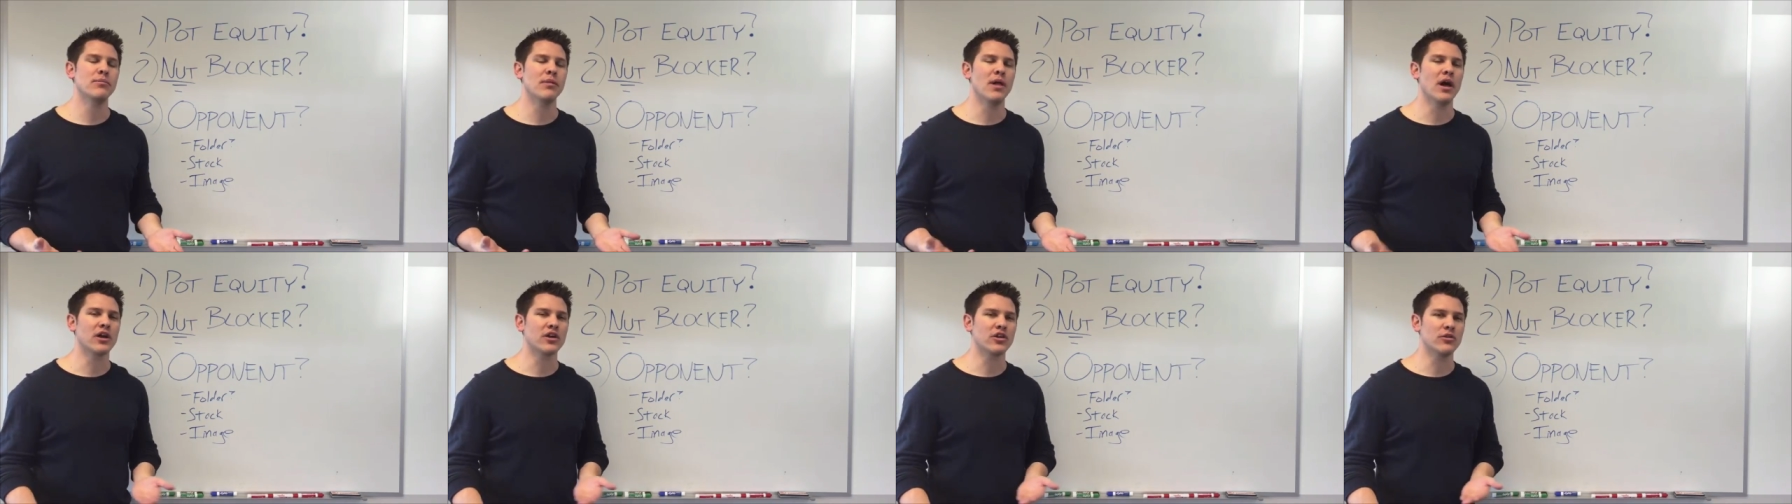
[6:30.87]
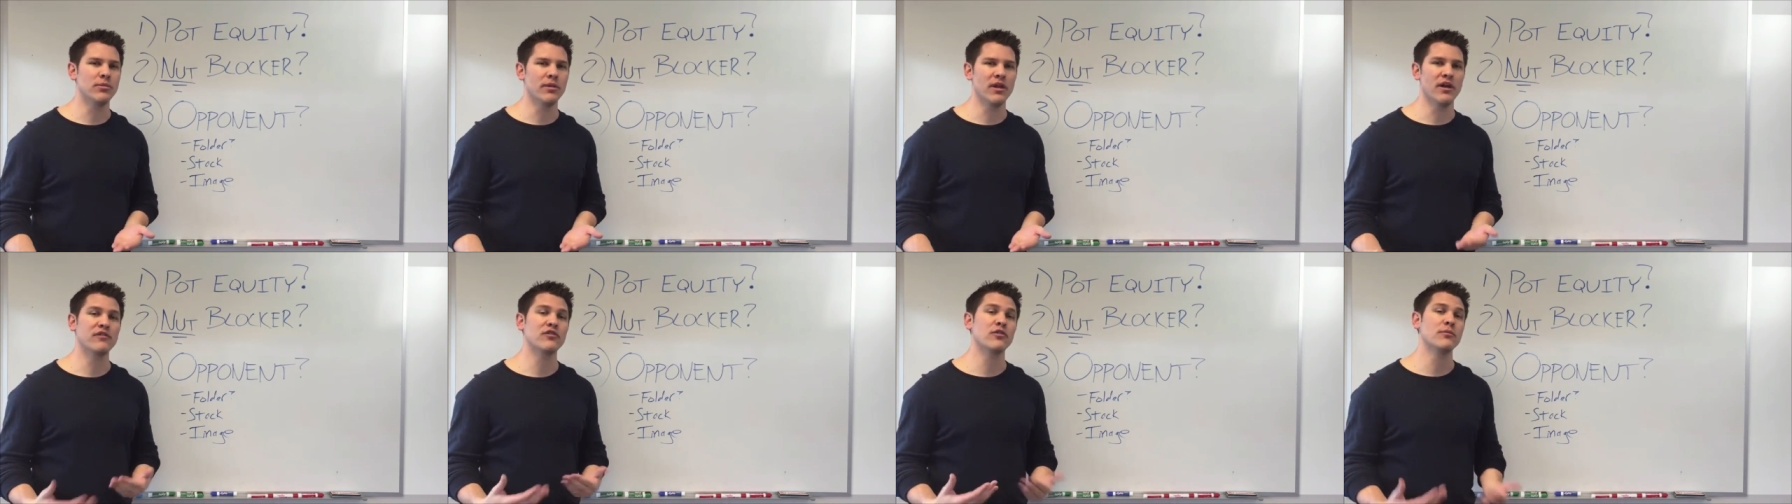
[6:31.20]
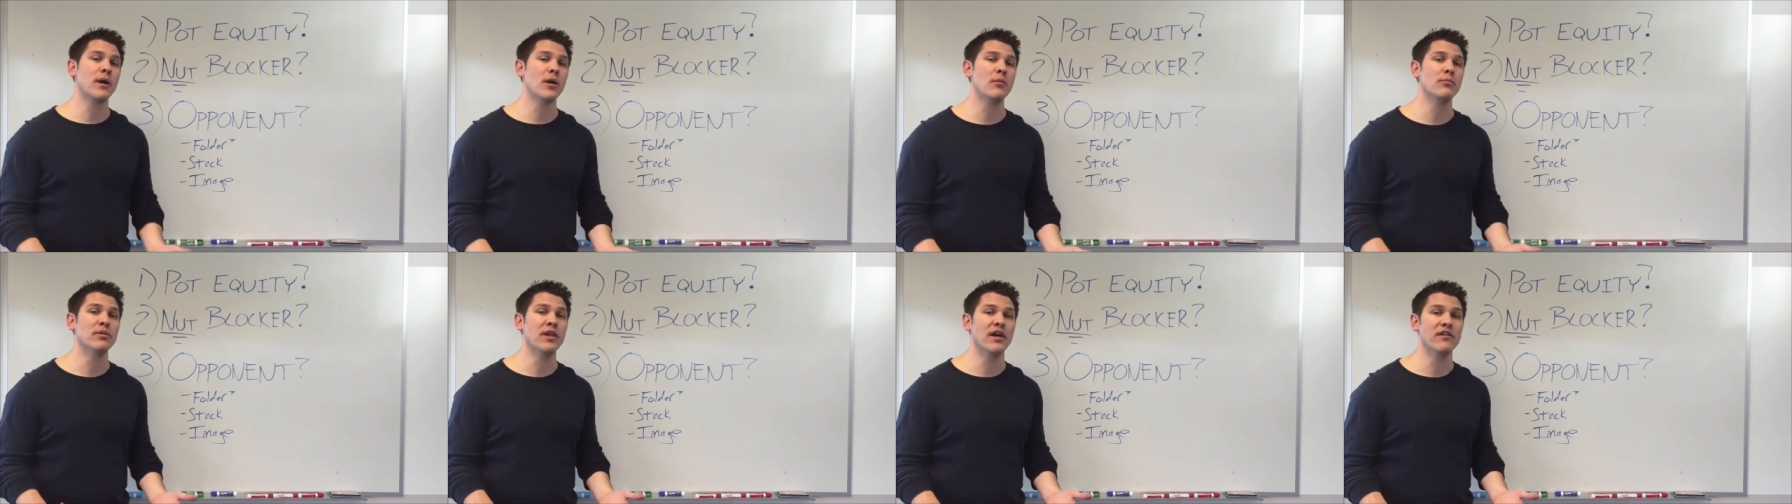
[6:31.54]
blocker bluff or
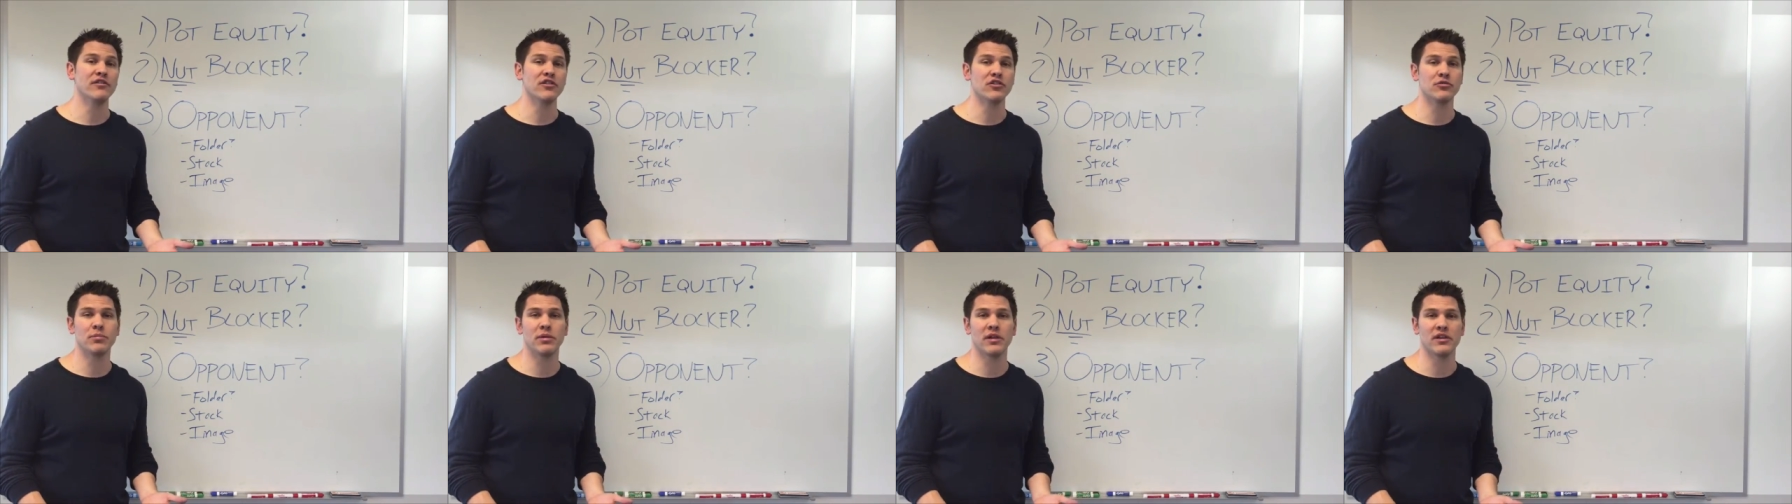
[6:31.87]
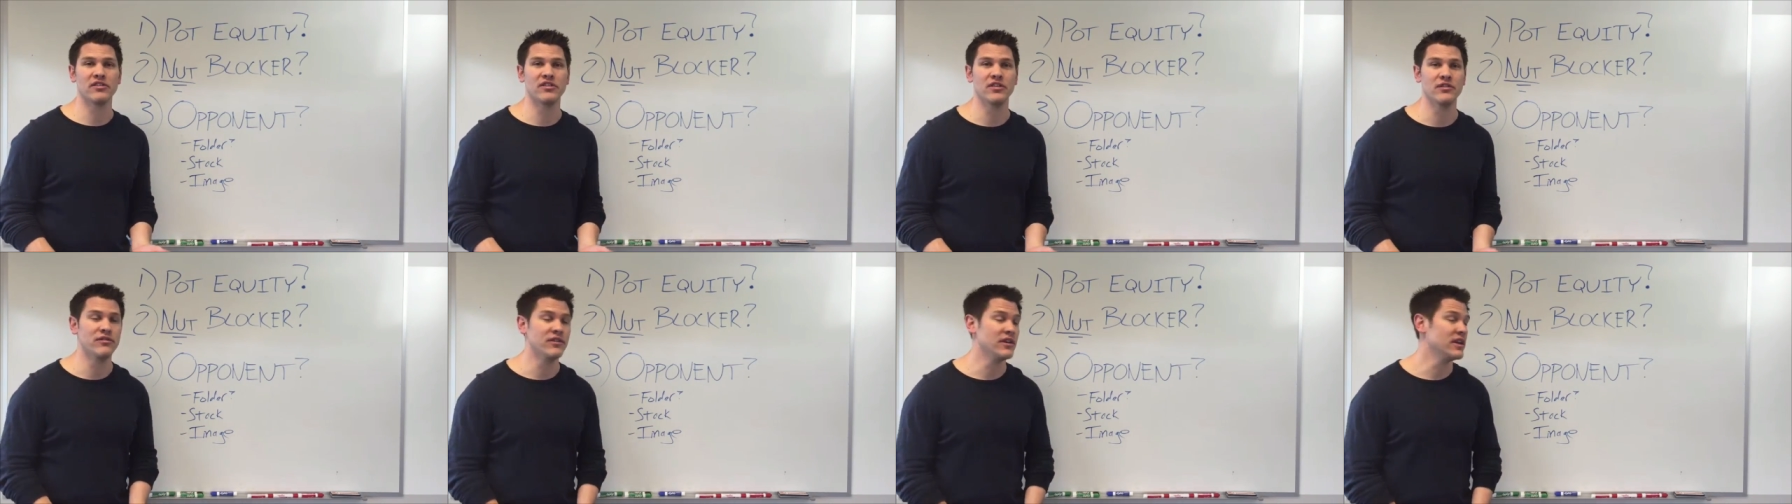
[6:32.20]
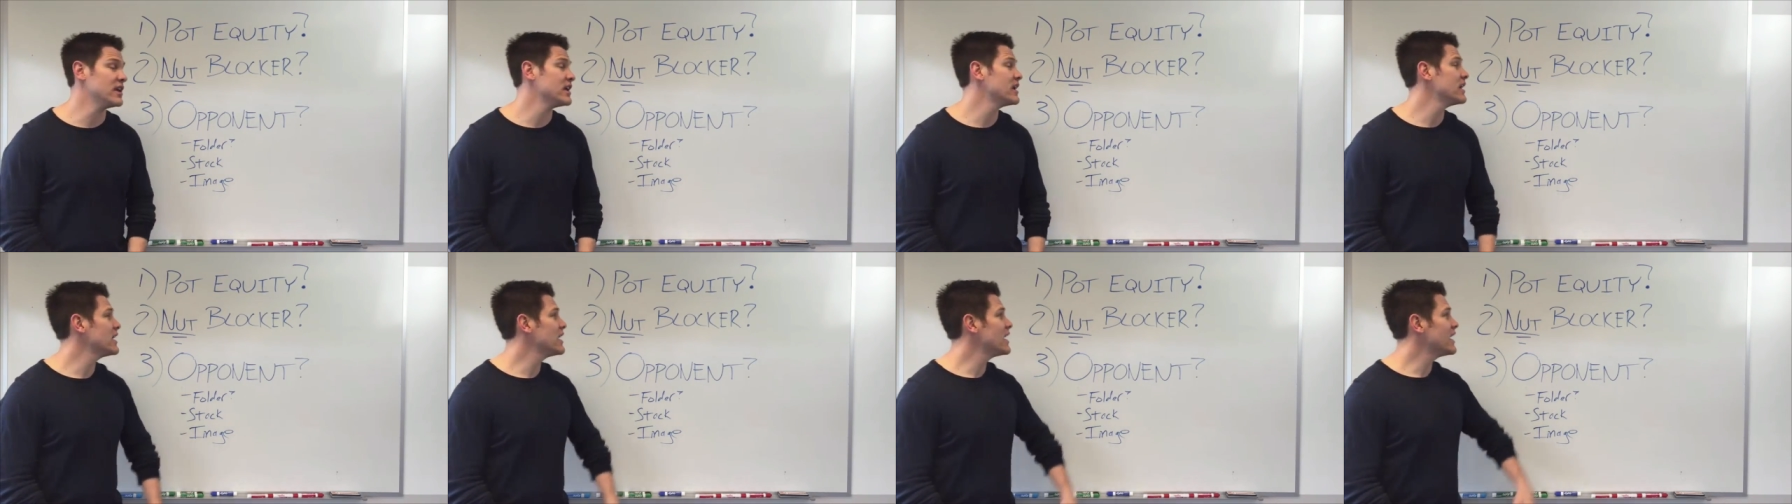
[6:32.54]
my bluff is plus E
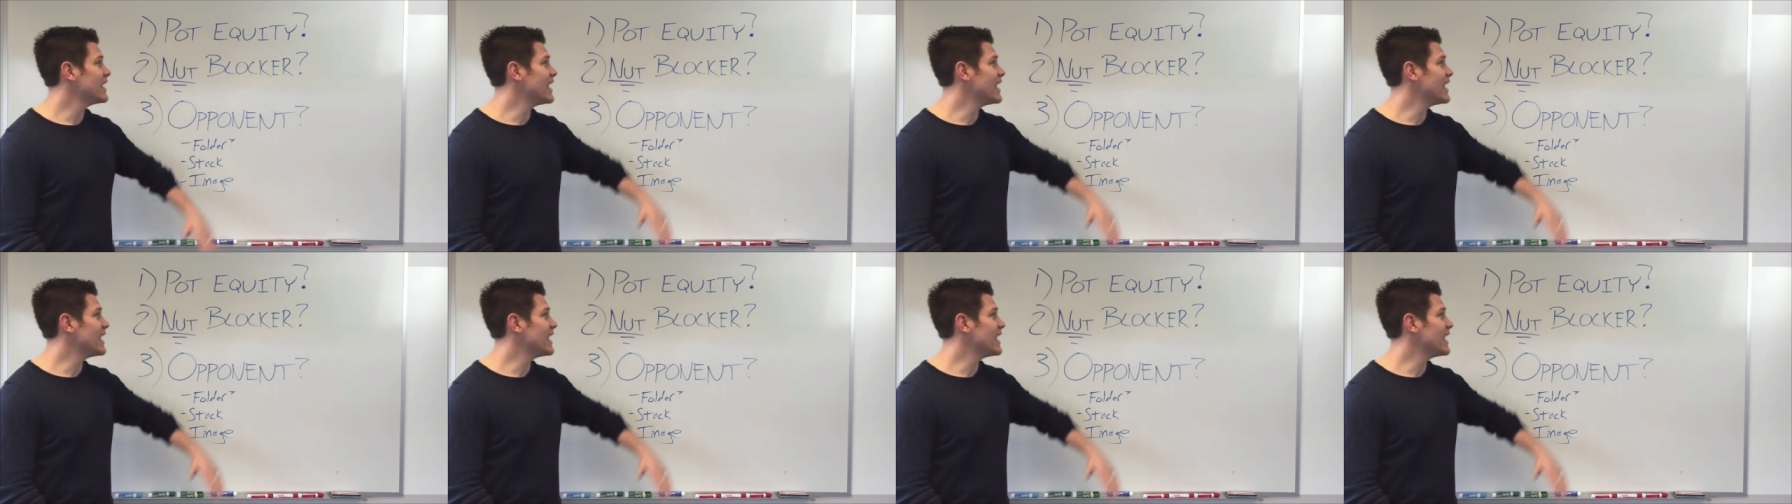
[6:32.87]
V.